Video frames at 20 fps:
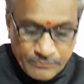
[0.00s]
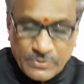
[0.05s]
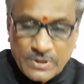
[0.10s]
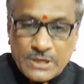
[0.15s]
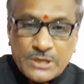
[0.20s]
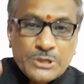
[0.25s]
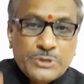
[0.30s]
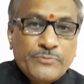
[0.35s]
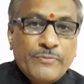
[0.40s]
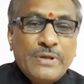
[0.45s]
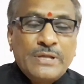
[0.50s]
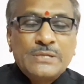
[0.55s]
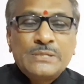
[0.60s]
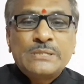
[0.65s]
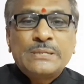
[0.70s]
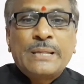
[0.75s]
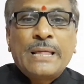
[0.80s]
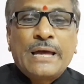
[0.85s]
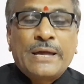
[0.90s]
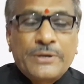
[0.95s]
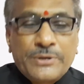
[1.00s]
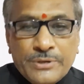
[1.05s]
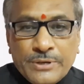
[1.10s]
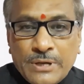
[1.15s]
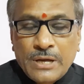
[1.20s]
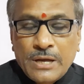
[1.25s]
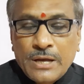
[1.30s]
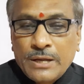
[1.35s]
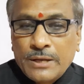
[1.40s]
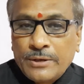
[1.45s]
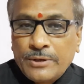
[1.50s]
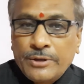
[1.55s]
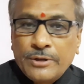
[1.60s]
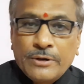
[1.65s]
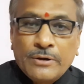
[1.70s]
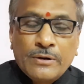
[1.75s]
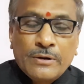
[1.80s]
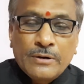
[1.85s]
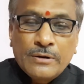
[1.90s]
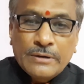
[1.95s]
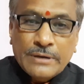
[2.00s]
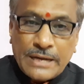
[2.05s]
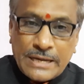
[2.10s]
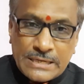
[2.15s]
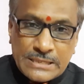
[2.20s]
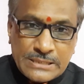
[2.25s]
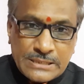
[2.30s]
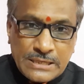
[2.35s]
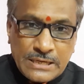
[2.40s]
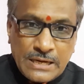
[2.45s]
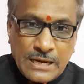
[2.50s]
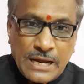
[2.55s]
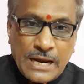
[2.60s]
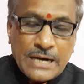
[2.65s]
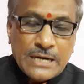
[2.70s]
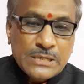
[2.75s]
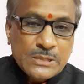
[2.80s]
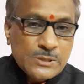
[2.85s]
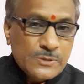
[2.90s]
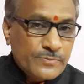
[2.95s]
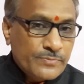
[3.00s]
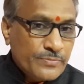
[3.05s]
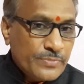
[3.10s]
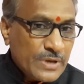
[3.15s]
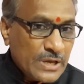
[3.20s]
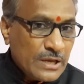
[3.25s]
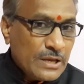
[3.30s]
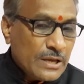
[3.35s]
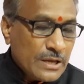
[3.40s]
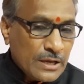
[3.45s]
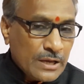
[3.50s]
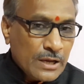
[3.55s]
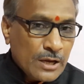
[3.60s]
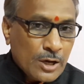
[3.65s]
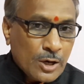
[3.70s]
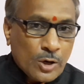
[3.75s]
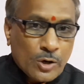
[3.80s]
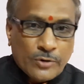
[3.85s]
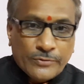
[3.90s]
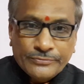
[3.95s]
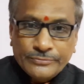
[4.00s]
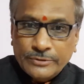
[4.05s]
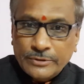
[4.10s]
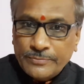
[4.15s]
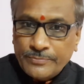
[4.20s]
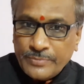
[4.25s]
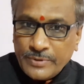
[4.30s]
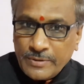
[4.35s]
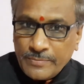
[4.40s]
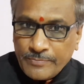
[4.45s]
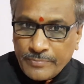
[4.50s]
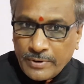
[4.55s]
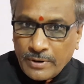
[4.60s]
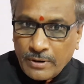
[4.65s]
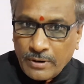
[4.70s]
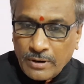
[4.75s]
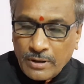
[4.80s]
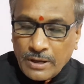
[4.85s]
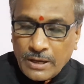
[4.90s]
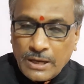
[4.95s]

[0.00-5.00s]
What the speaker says: It means that the writing and speaking of the people